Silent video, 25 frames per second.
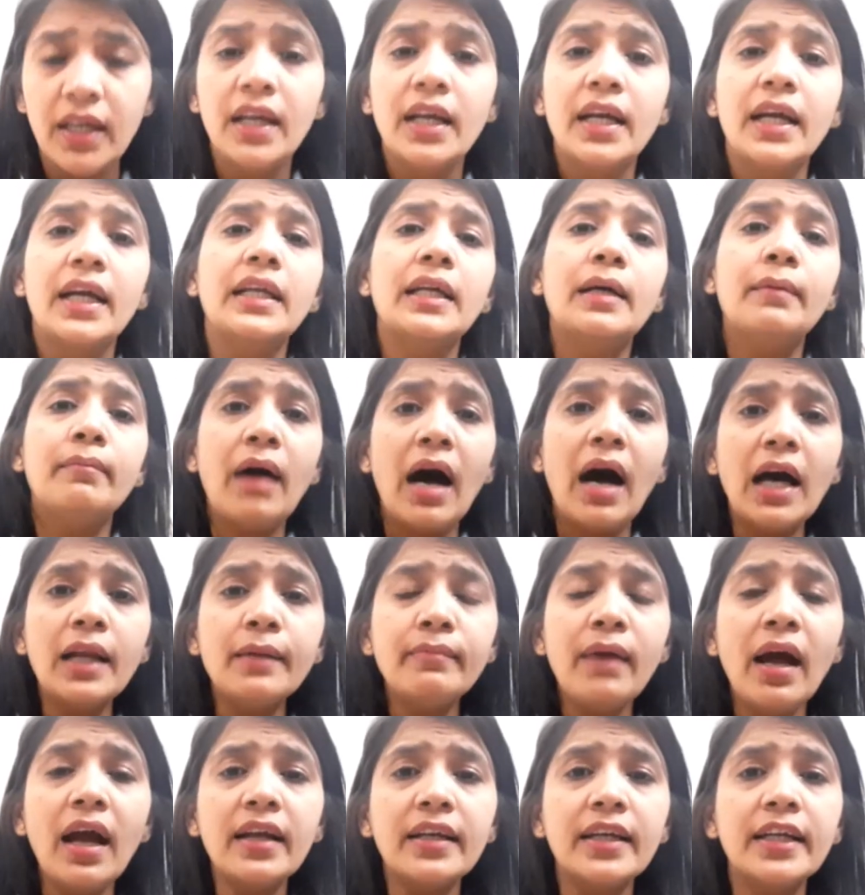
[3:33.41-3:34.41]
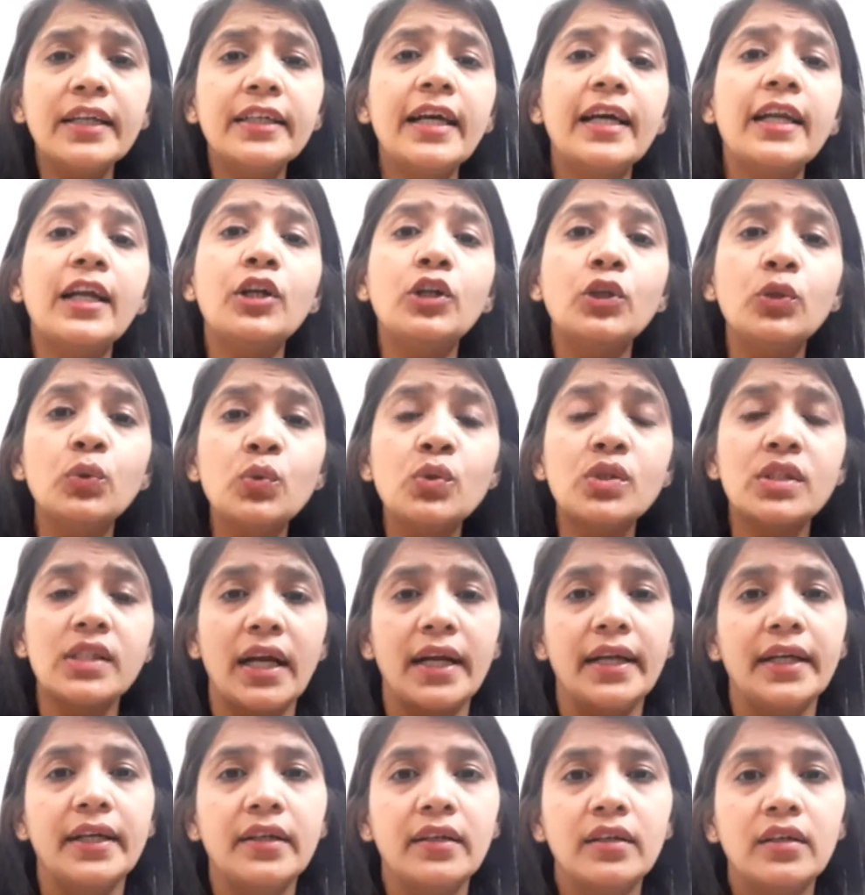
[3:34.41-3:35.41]
In a bar magnet, there are two
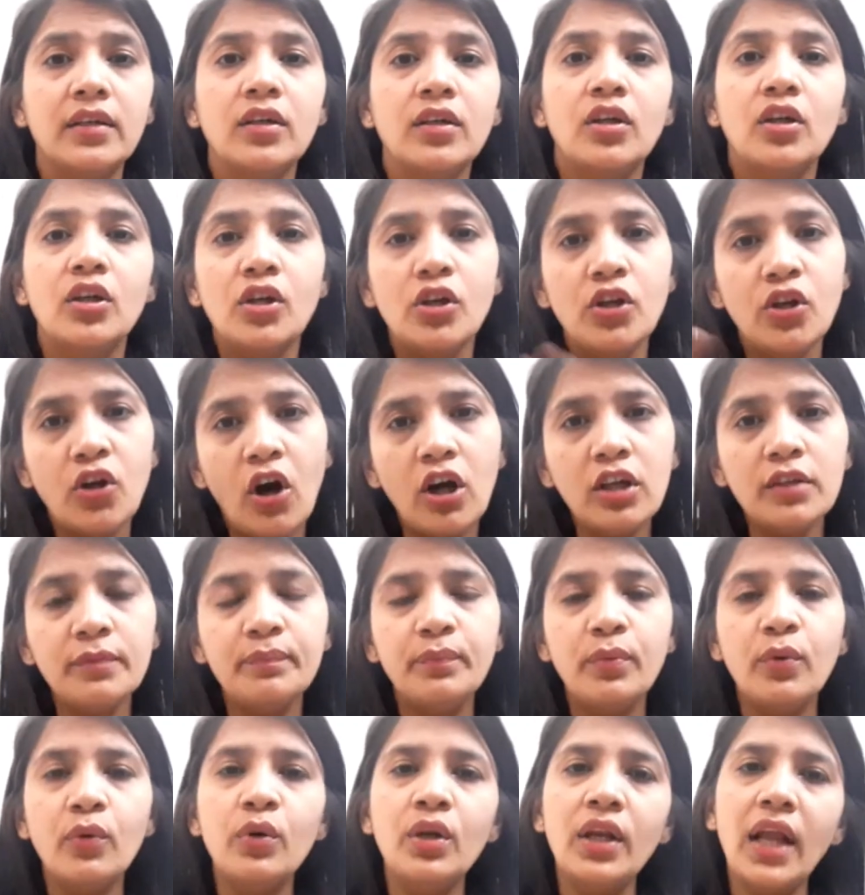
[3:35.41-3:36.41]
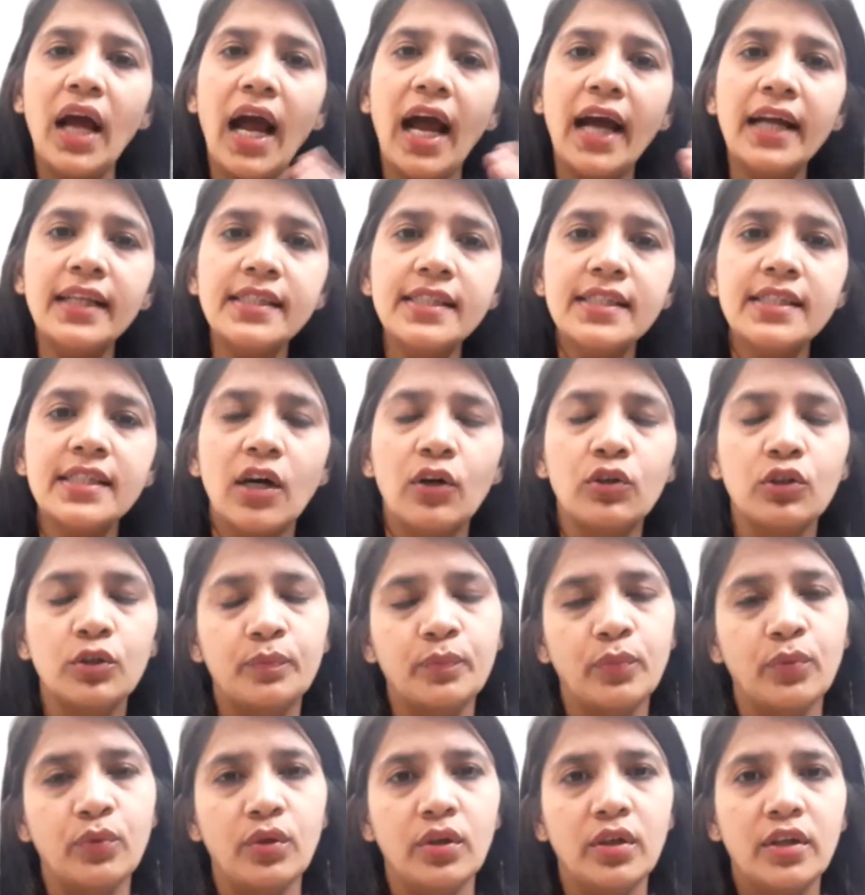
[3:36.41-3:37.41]
sides, north pole and south
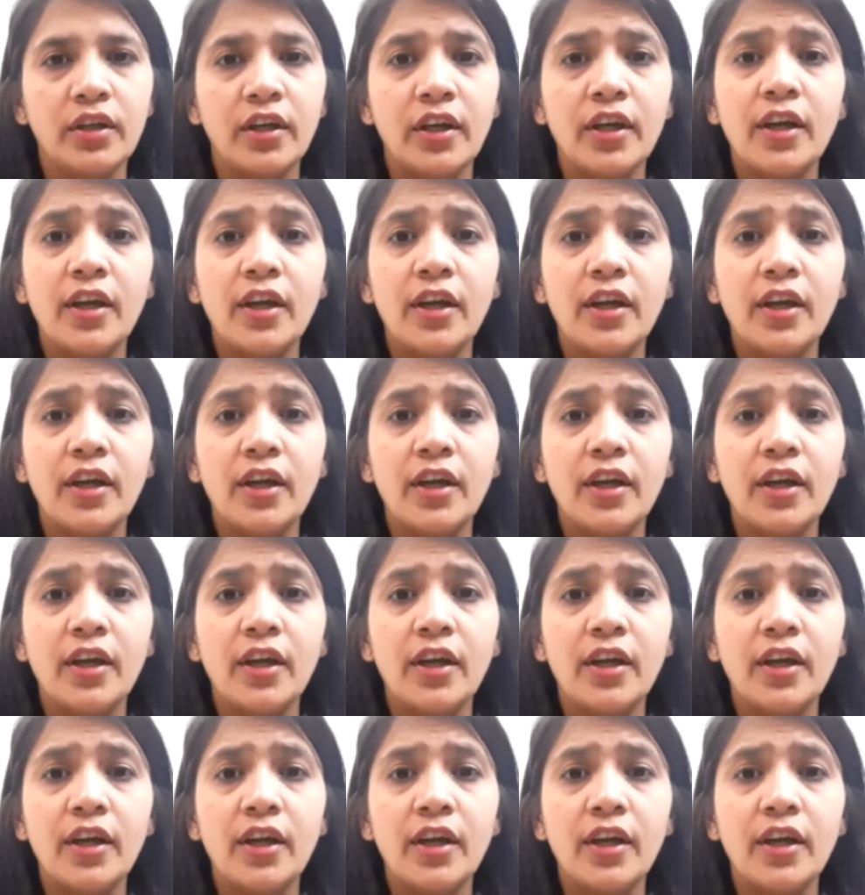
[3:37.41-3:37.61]
pole.